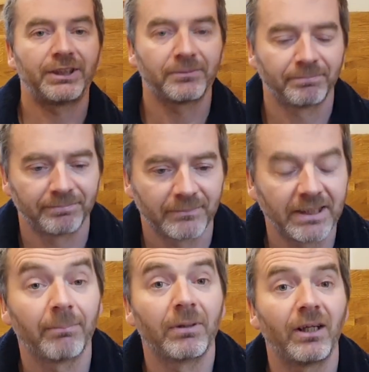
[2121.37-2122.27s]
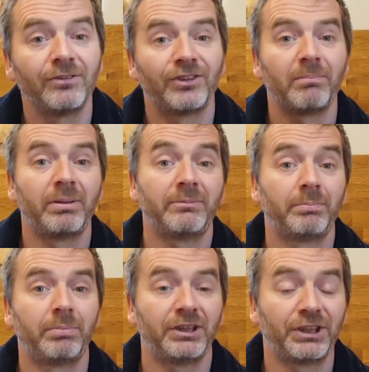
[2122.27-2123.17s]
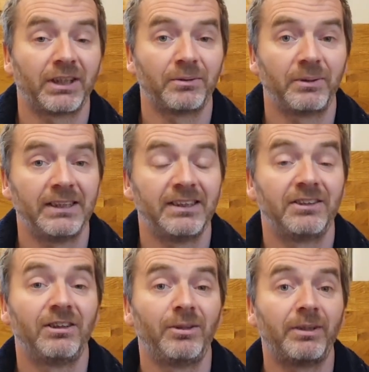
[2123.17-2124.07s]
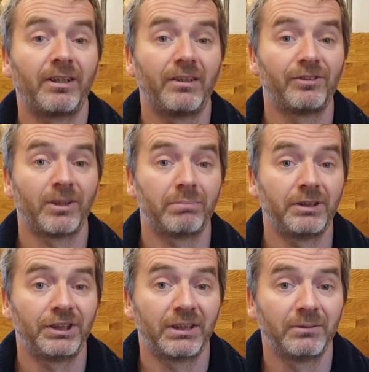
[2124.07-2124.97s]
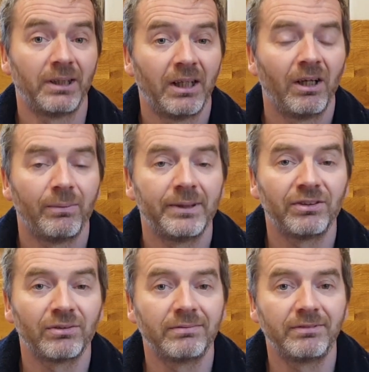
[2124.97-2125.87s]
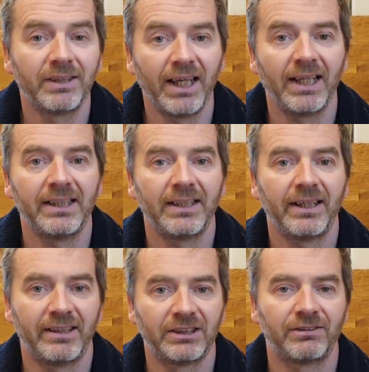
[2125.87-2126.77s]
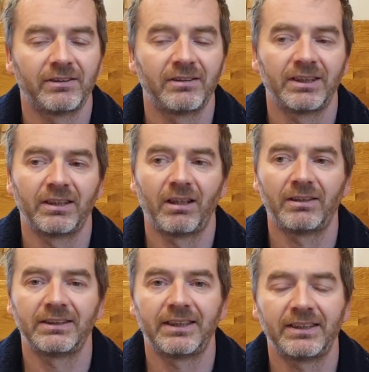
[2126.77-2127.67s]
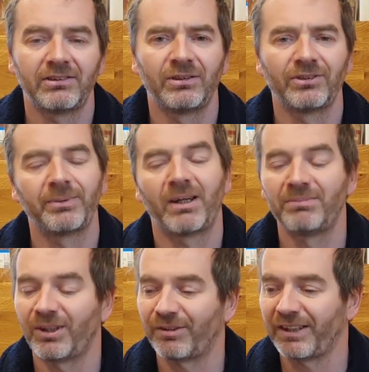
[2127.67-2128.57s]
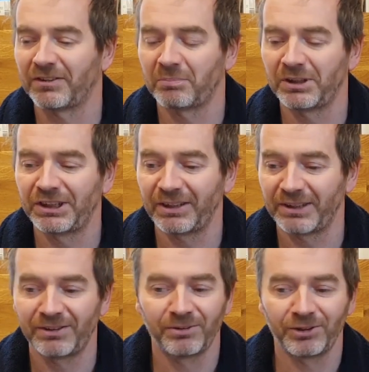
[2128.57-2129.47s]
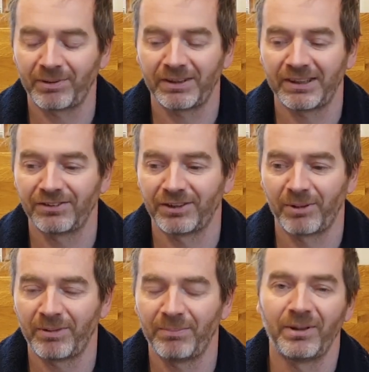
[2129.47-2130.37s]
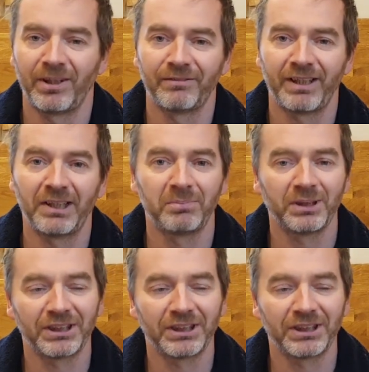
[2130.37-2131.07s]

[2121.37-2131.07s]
Yeah, close-up pre-show. He teaches a little bit of close-up pre-show, which is a really interesting idea. It's not something, I'm not a fan of pre-show. He talks about, he doesn't know why people aren't a fan of pre-show.